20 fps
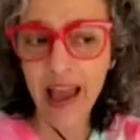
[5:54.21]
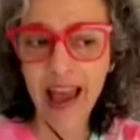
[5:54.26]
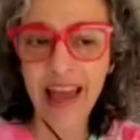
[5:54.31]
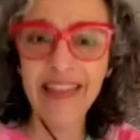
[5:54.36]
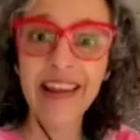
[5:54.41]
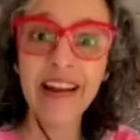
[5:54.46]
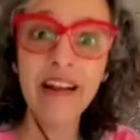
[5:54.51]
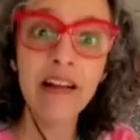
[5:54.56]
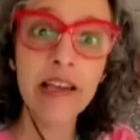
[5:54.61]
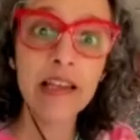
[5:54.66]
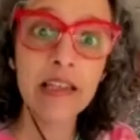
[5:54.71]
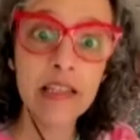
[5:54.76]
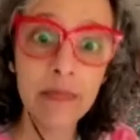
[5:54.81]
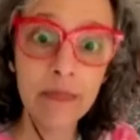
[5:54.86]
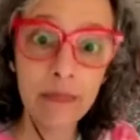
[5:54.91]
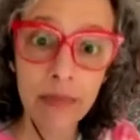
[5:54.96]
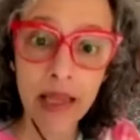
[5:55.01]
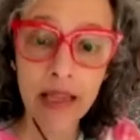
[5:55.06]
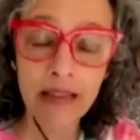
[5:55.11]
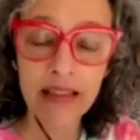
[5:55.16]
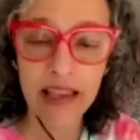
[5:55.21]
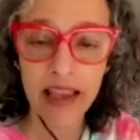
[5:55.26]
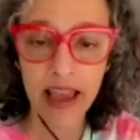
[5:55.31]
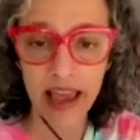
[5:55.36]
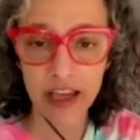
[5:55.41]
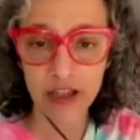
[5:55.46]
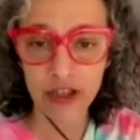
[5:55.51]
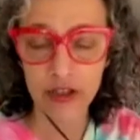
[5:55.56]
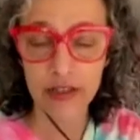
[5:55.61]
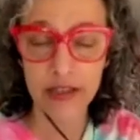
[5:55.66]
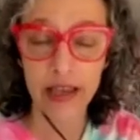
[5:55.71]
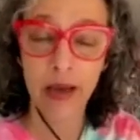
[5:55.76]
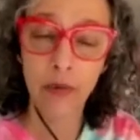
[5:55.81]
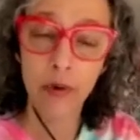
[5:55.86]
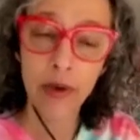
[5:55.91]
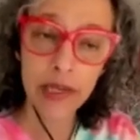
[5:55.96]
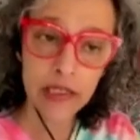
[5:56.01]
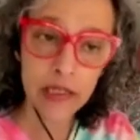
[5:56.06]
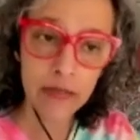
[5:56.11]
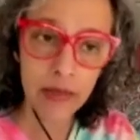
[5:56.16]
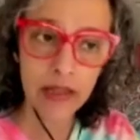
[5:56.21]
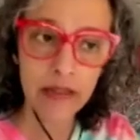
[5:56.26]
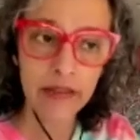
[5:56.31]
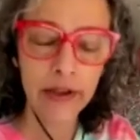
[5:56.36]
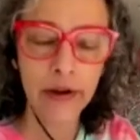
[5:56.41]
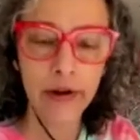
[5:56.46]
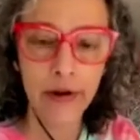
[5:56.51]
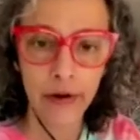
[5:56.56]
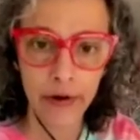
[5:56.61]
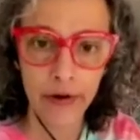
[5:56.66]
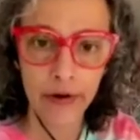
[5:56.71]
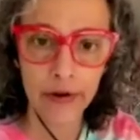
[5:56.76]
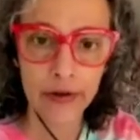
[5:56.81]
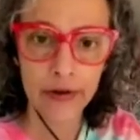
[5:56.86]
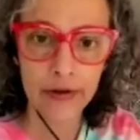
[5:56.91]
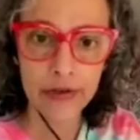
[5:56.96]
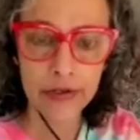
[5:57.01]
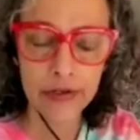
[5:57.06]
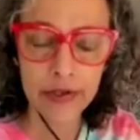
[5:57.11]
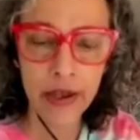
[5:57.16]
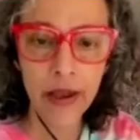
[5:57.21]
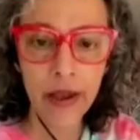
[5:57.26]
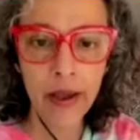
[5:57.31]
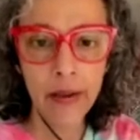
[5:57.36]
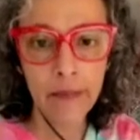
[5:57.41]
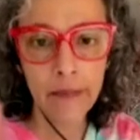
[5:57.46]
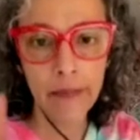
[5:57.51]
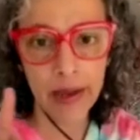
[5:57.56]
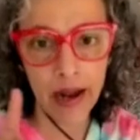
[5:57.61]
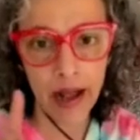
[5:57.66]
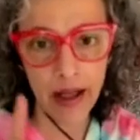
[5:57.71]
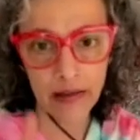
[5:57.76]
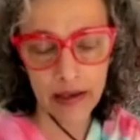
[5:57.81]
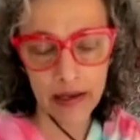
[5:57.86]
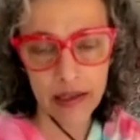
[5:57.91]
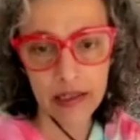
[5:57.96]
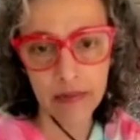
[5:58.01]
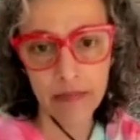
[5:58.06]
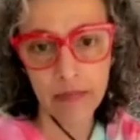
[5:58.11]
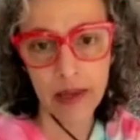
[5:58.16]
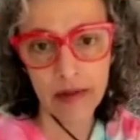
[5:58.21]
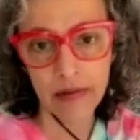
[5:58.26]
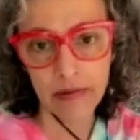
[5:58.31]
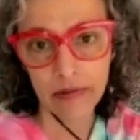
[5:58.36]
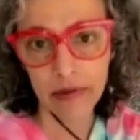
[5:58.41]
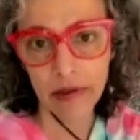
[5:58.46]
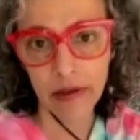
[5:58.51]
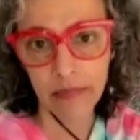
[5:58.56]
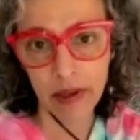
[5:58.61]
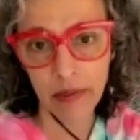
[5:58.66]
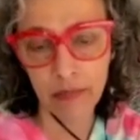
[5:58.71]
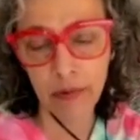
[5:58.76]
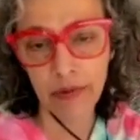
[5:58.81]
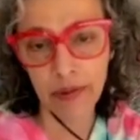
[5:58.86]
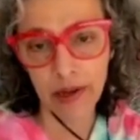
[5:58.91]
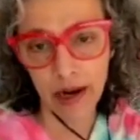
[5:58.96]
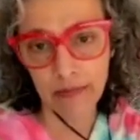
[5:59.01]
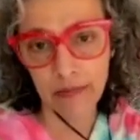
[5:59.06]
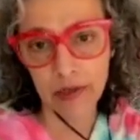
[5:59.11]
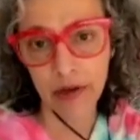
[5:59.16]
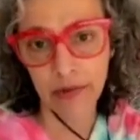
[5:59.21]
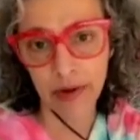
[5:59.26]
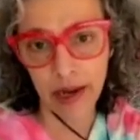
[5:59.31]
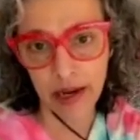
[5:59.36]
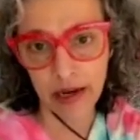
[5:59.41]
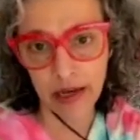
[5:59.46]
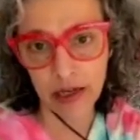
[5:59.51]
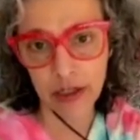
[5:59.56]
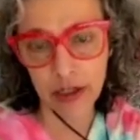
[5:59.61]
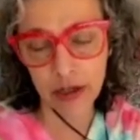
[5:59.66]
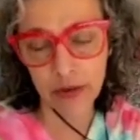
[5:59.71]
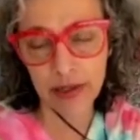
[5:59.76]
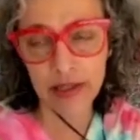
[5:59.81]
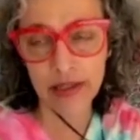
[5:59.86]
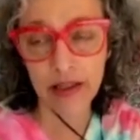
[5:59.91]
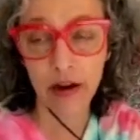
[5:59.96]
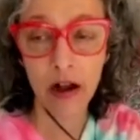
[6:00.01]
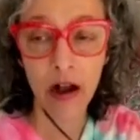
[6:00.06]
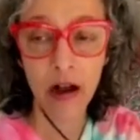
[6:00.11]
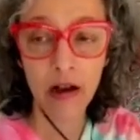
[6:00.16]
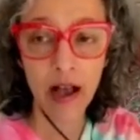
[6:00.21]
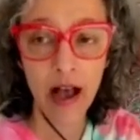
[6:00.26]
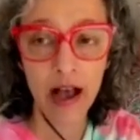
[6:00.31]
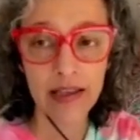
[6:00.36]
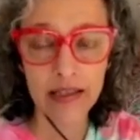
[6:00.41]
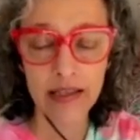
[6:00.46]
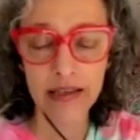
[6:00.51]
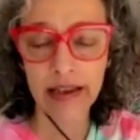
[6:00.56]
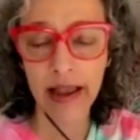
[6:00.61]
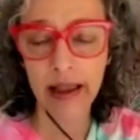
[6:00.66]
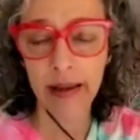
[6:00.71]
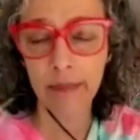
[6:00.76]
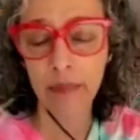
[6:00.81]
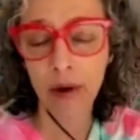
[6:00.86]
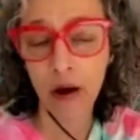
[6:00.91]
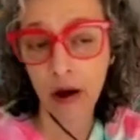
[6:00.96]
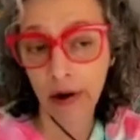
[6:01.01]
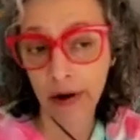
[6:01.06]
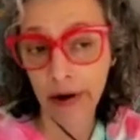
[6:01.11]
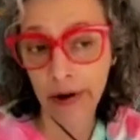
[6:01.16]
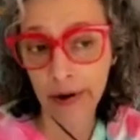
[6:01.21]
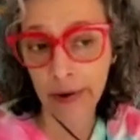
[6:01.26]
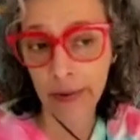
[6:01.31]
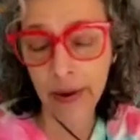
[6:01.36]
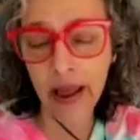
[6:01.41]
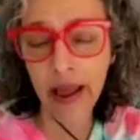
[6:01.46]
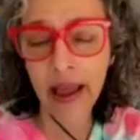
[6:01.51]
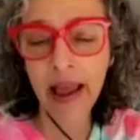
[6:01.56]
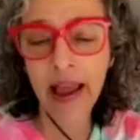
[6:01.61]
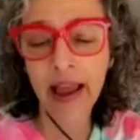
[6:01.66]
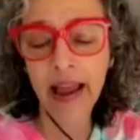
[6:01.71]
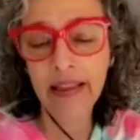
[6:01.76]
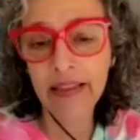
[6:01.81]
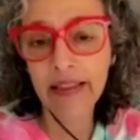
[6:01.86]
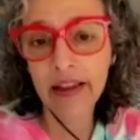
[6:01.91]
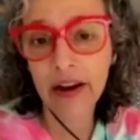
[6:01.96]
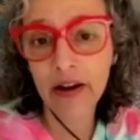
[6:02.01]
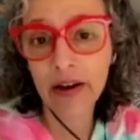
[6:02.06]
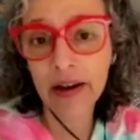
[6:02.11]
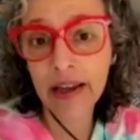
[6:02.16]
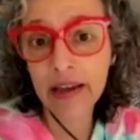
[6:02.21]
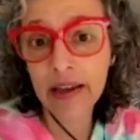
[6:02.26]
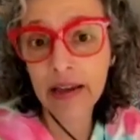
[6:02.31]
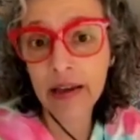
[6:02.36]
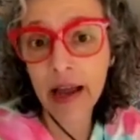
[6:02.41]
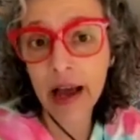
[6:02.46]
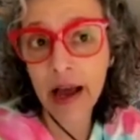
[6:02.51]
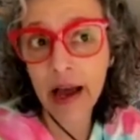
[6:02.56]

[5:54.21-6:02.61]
And then I'll get to meet the agency. I won't get to meet the girls, but I'll get to meet the people that I'm donating to. They're called Casa de Amparo, and they're in